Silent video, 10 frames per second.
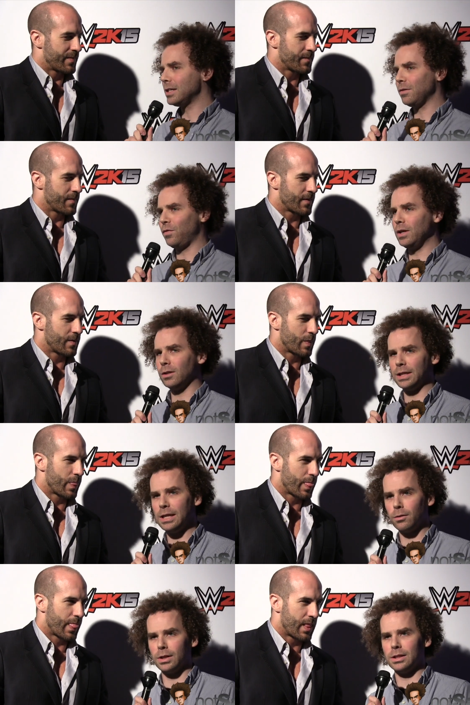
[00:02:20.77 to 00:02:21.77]
Speaker 1: How does it feel
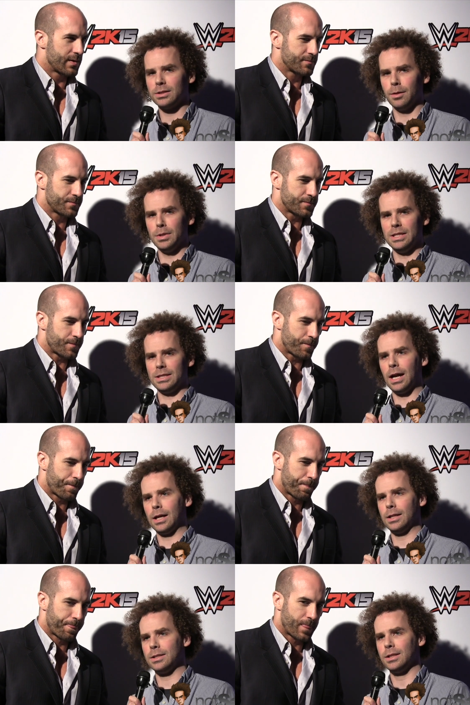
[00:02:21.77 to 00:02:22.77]
hearing some of these
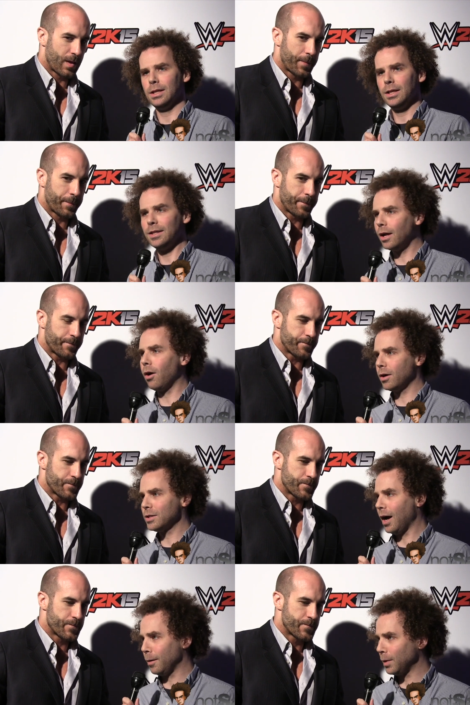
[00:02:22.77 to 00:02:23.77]
guys that
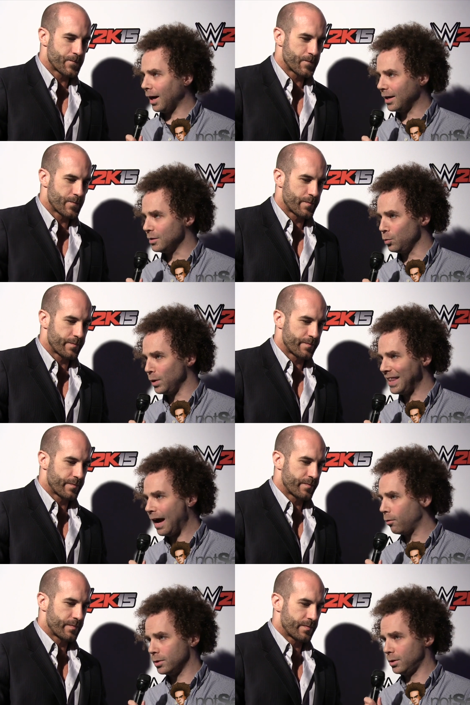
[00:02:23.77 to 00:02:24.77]
are top guys
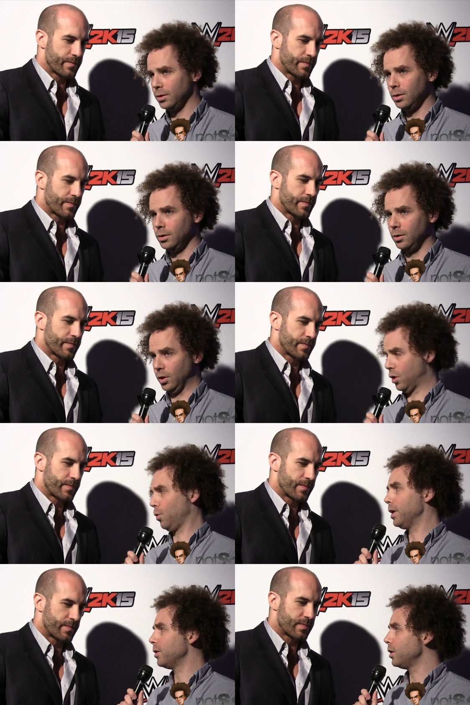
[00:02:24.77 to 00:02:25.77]
without the
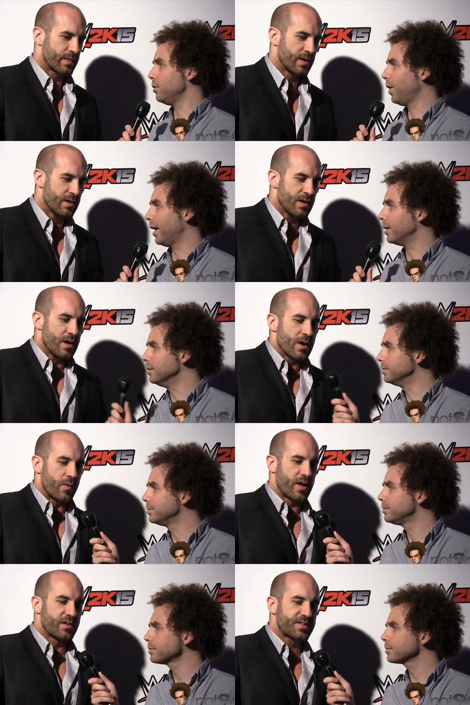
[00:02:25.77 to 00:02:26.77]
career that you've had?
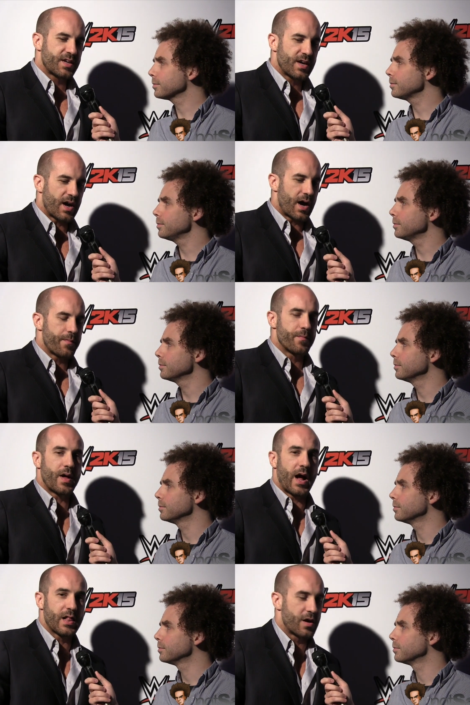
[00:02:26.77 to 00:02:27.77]
Speaker 2: Well, see, I
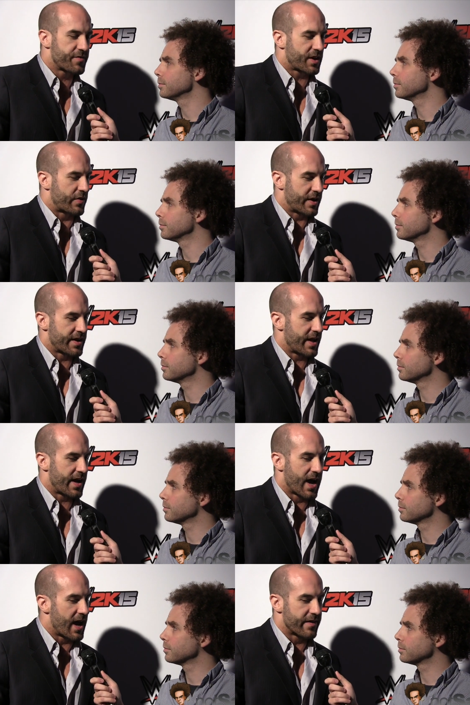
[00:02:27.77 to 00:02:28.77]
love the career
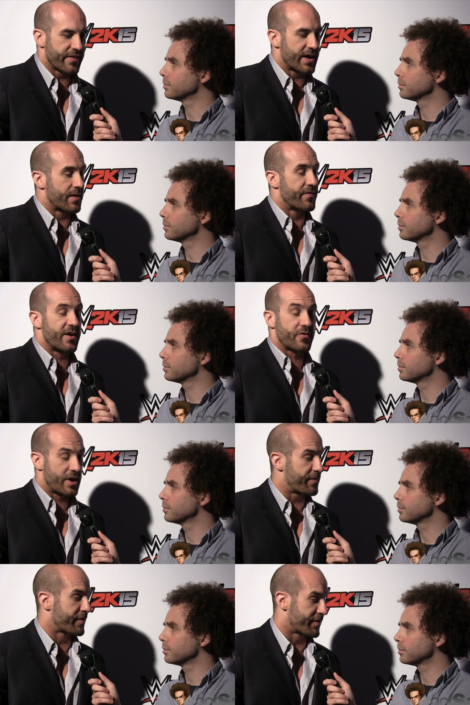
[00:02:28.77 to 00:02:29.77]
that I have, and I'm very
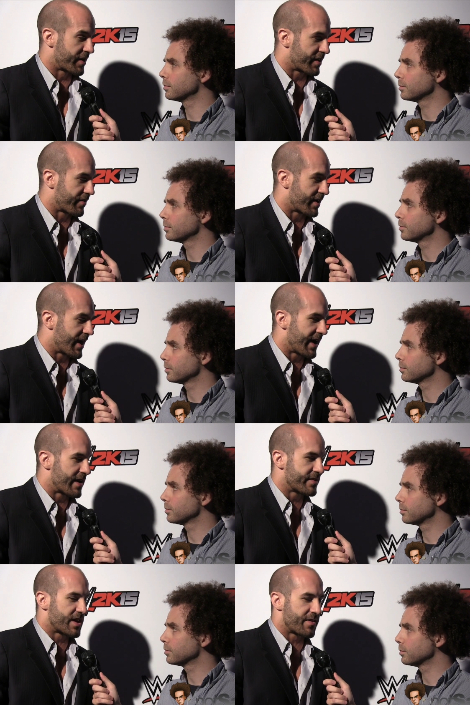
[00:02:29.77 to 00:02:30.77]
grateful for the career I
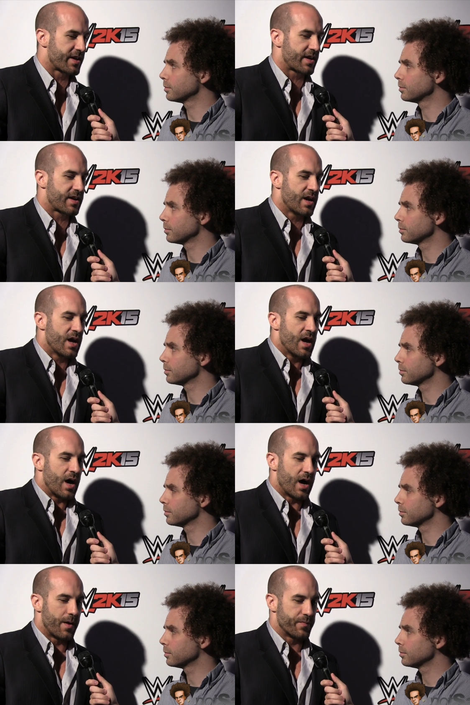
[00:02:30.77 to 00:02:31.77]
have, and I think
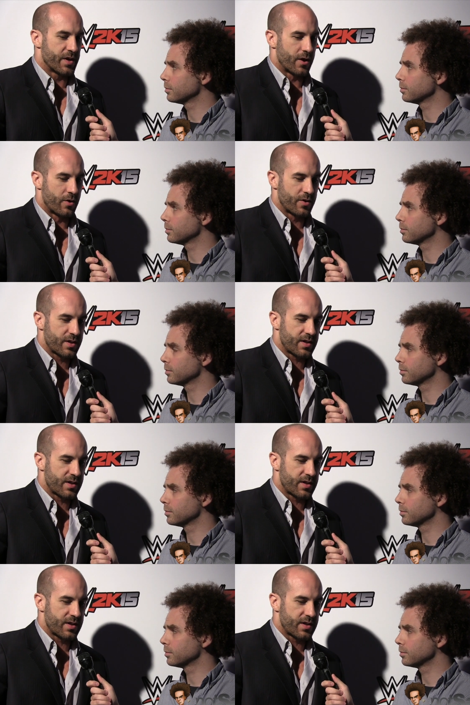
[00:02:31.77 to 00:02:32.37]
you know,